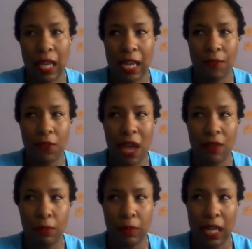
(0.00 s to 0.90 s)
Like if you
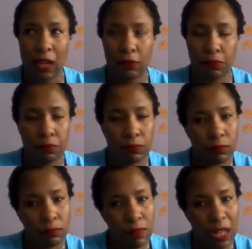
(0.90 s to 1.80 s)
have a belief,
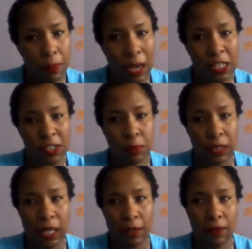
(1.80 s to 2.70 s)
a positive
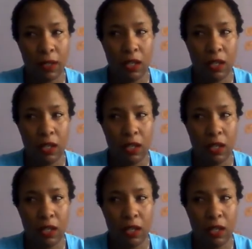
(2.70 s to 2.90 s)
belief,